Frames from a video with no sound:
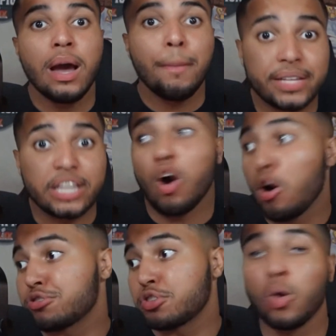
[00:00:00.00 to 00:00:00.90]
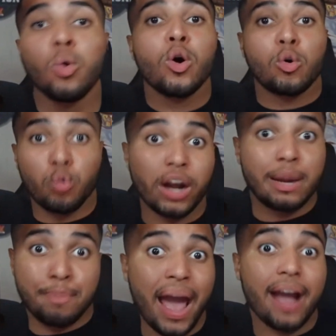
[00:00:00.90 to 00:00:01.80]
but then also run
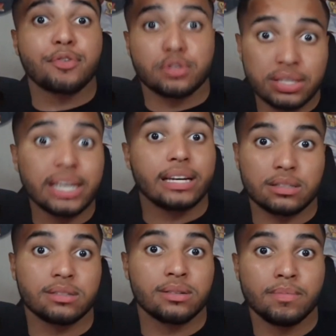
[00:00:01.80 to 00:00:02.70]
it back for six.